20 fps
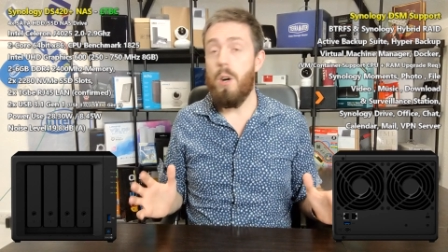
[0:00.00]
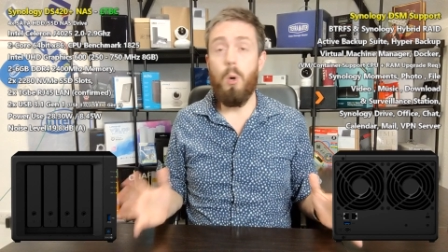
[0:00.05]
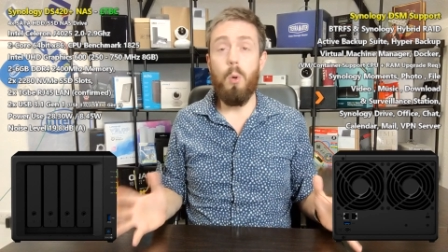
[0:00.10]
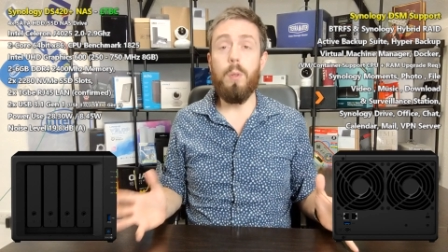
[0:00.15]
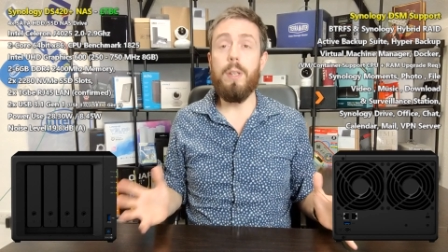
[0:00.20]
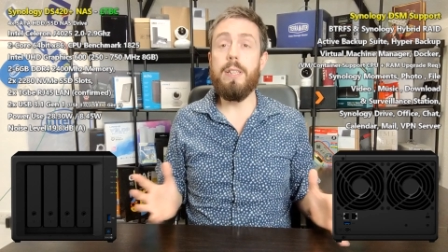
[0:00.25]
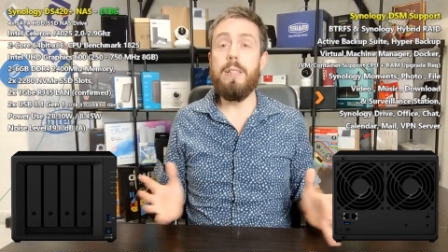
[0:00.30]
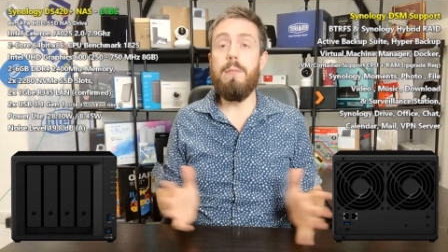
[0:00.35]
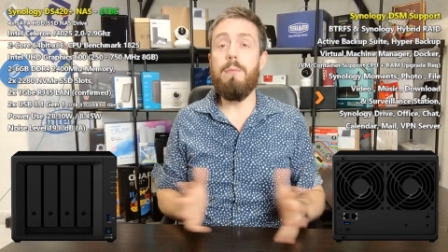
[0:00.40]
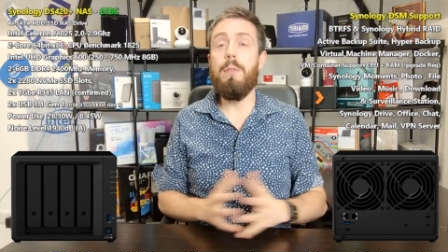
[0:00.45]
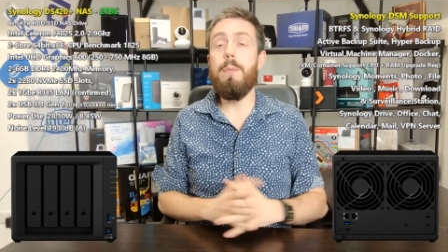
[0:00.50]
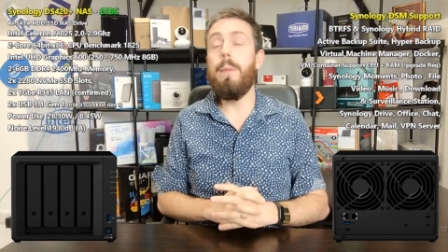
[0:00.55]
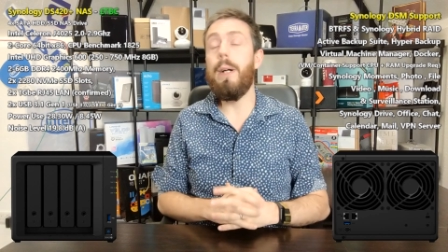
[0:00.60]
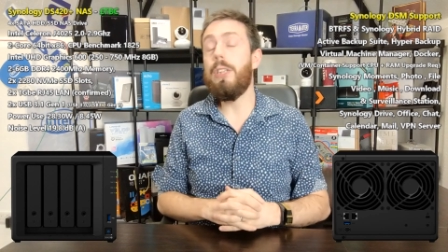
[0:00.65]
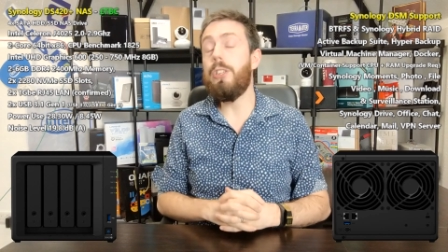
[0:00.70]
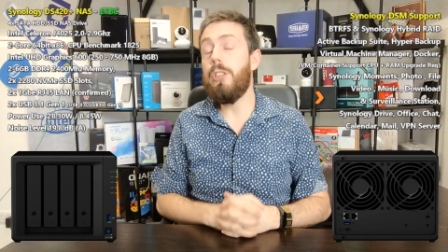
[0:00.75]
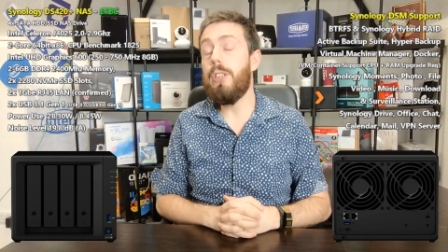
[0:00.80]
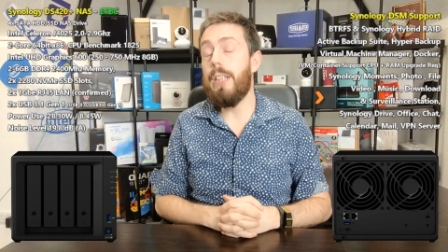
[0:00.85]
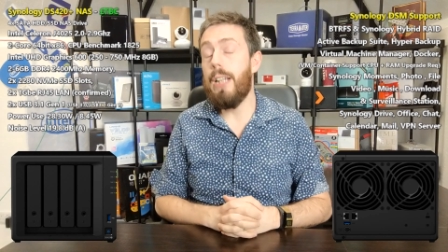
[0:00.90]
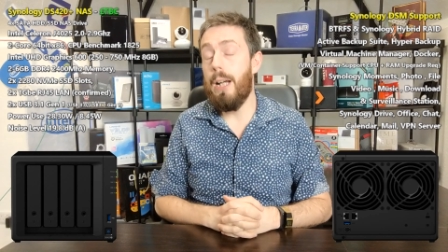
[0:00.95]
All this
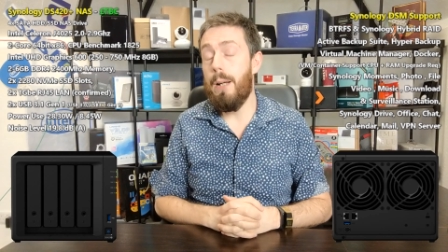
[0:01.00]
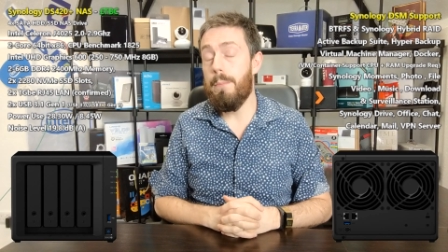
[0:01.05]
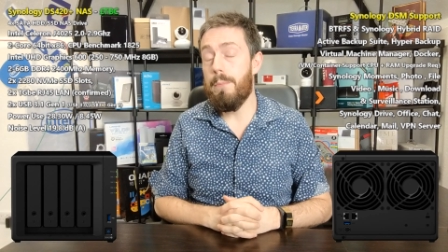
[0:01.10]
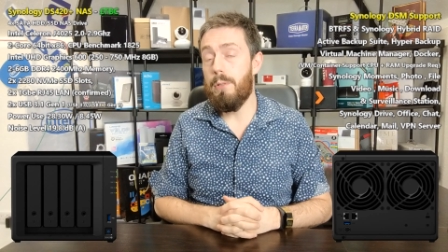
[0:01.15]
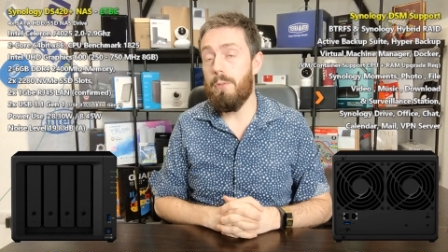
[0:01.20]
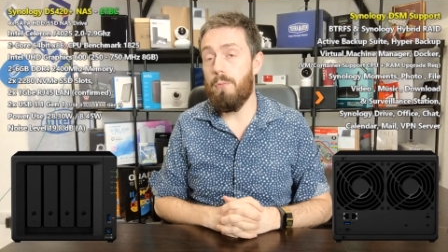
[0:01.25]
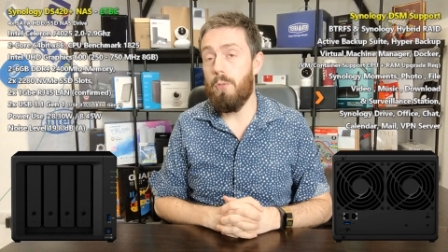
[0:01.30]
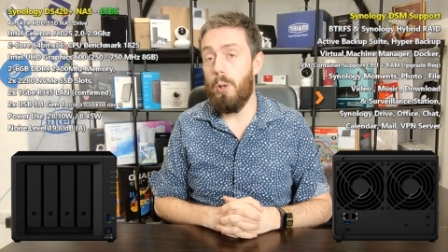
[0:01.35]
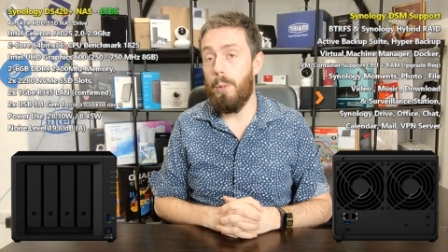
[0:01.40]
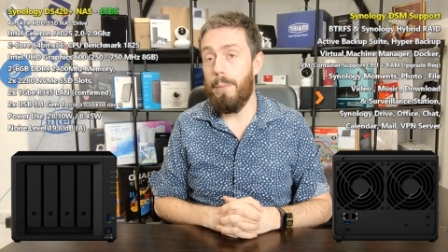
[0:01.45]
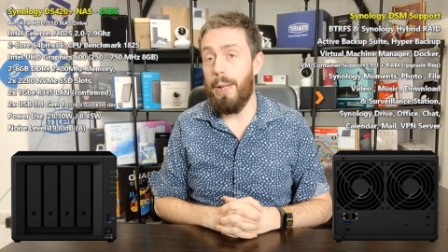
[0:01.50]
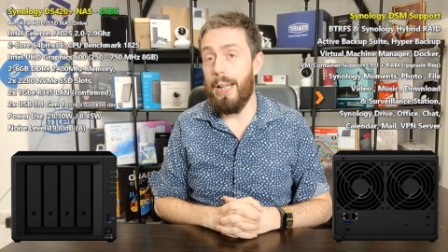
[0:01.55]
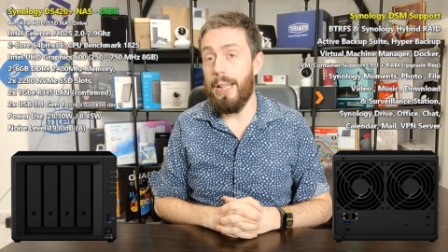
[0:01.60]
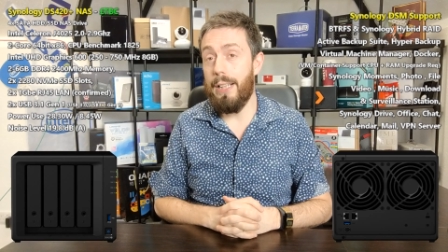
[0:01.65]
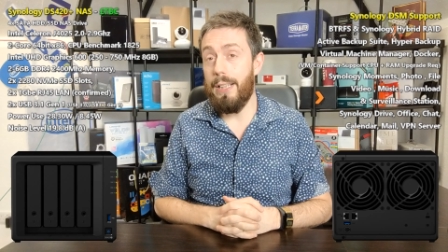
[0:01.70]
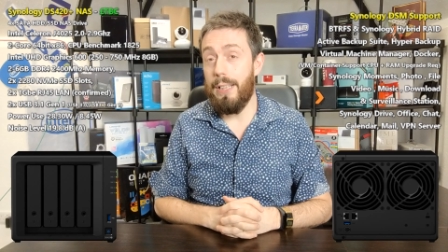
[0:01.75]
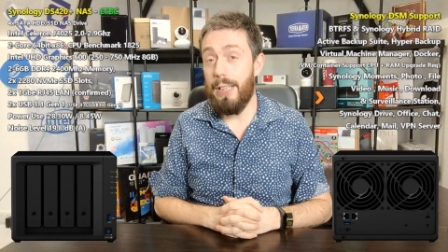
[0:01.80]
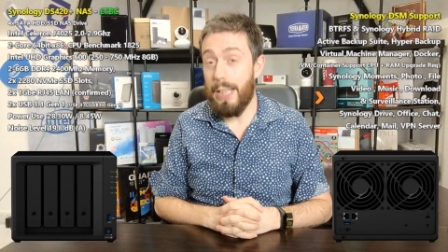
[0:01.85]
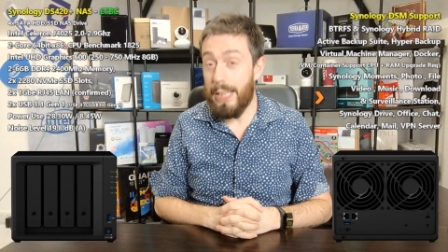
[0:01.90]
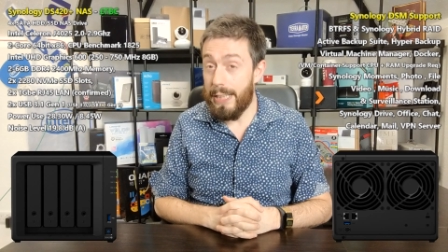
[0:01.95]
information comes from a
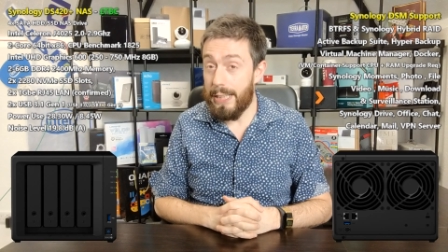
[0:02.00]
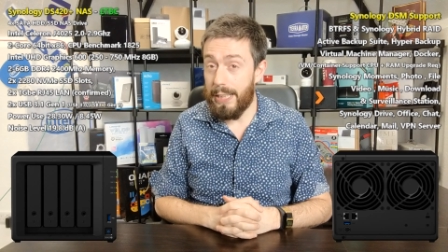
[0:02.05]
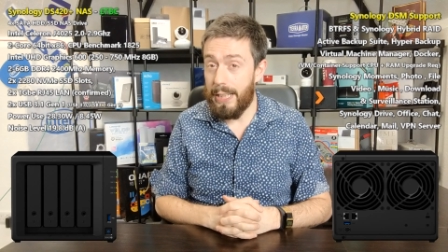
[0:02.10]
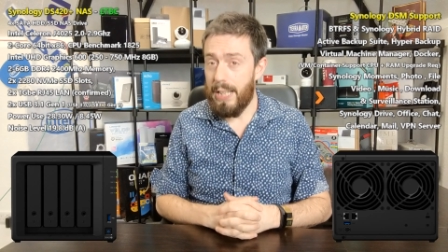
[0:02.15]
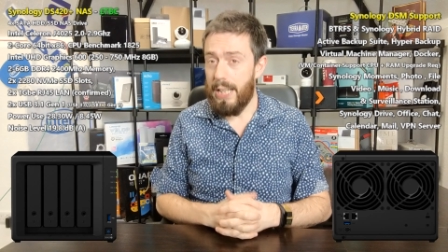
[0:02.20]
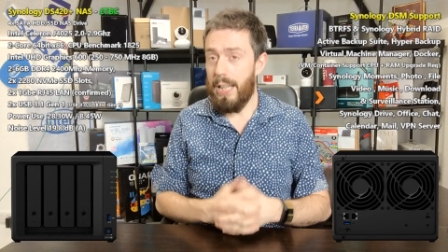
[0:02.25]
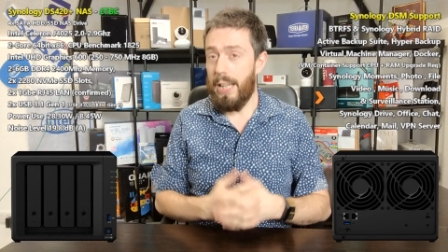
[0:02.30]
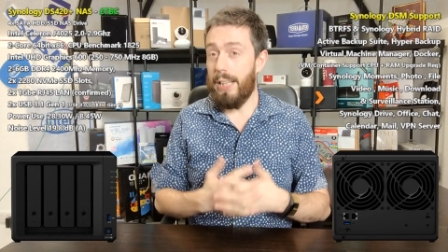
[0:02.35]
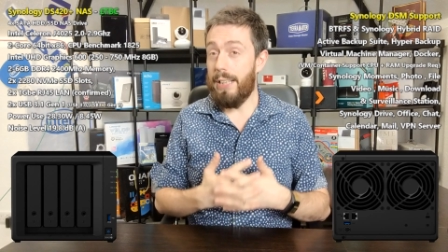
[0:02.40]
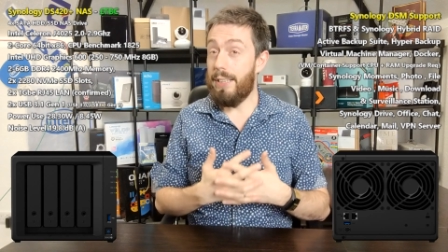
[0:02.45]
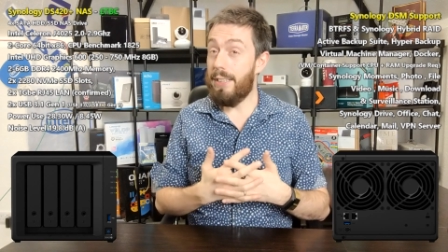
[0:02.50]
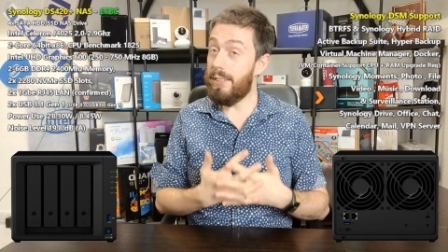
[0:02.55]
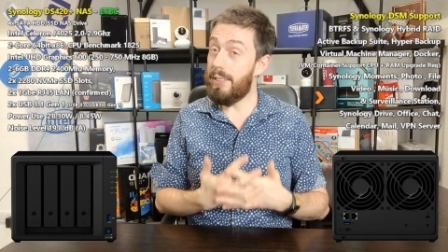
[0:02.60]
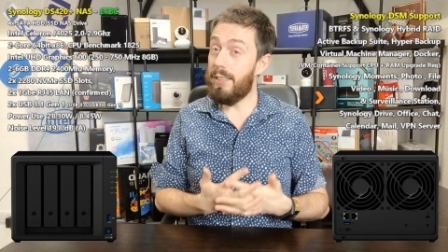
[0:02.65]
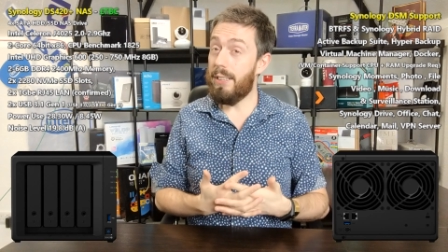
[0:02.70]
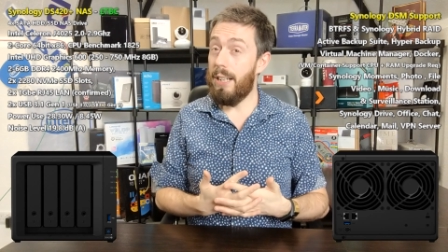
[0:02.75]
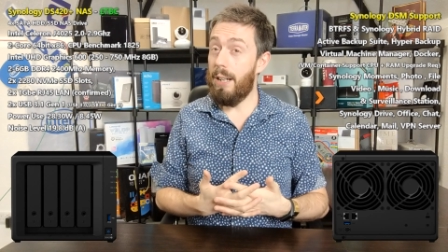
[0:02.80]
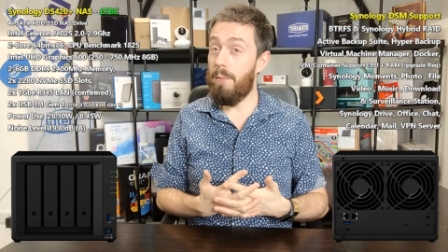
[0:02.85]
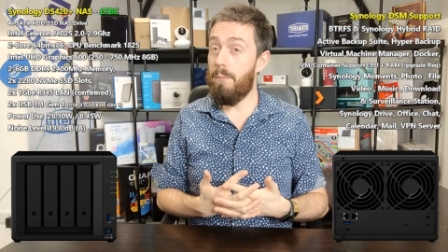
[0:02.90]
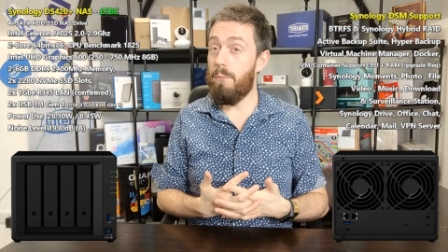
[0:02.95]
leak. It
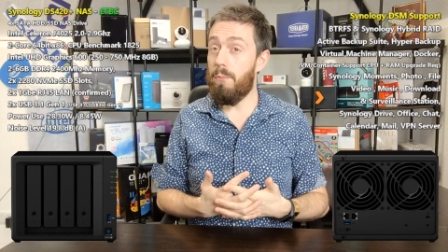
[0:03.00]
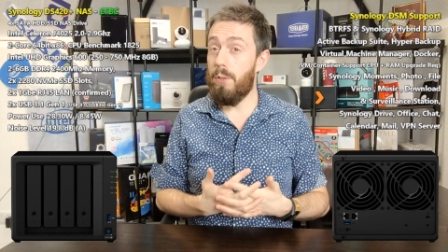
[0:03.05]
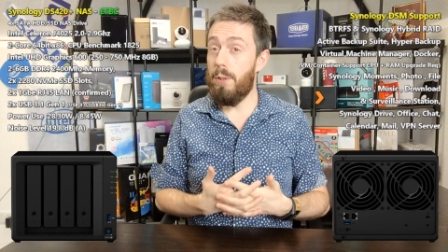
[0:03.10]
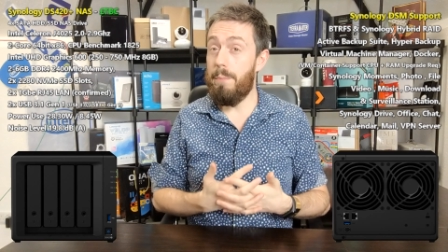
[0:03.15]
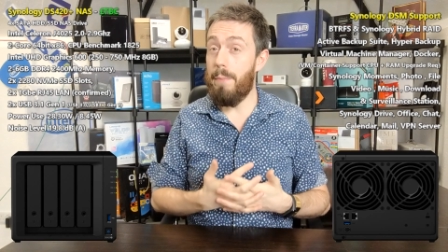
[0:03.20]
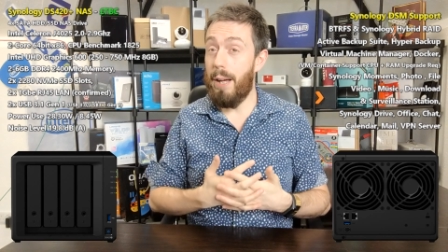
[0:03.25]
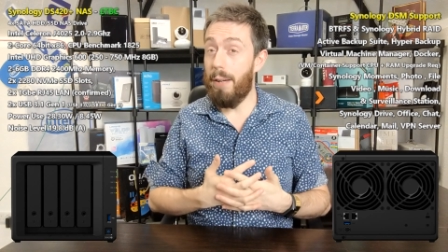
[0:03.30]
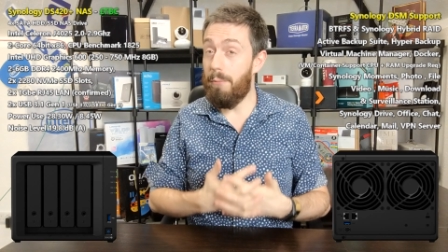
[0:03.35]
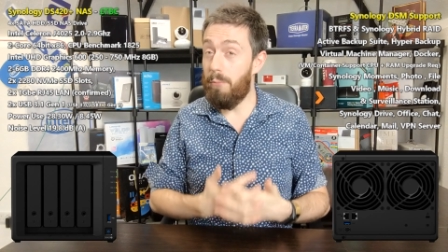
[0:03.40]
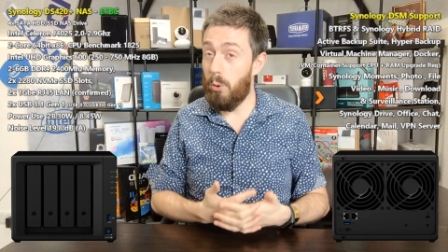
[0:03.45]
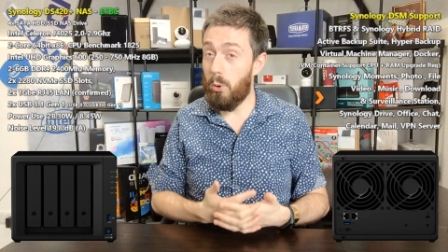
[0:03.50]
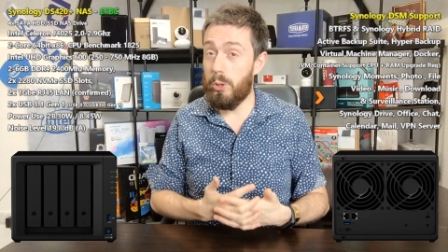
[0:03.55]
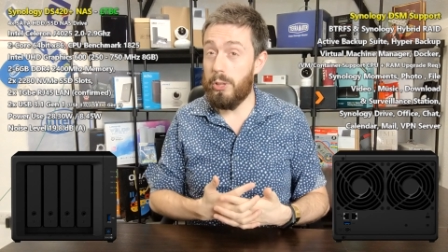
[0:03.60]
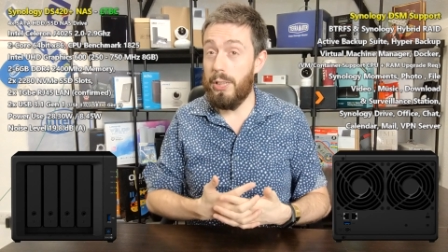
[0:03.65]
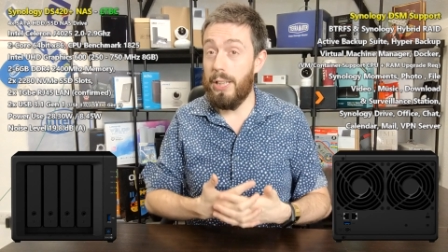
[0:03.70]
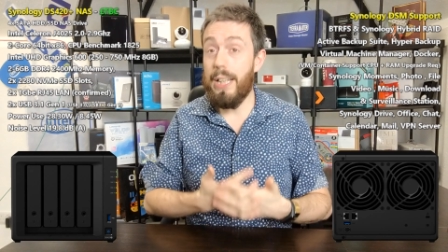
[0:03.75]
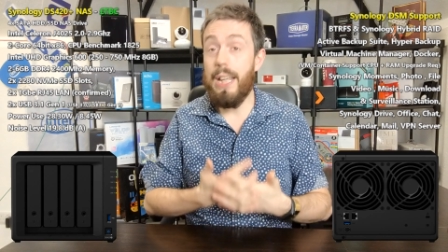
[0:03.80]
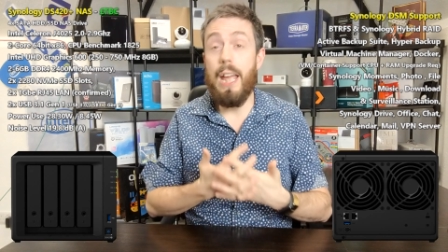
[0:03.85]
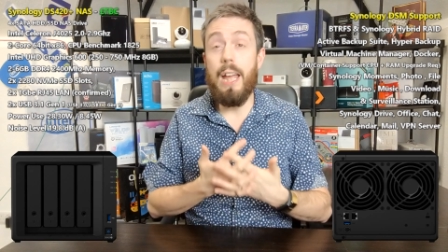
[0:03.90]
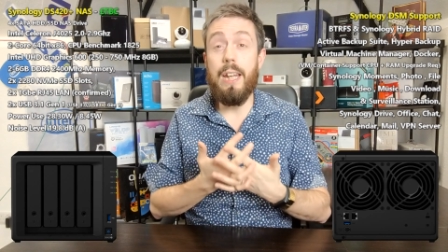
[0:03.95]
doesn't come from,
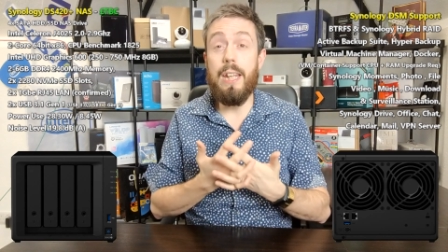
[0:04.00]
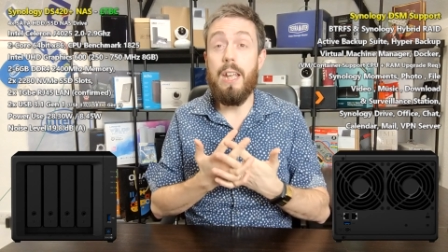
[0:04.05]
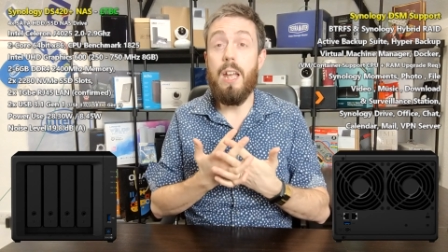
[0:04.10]
unfortunately,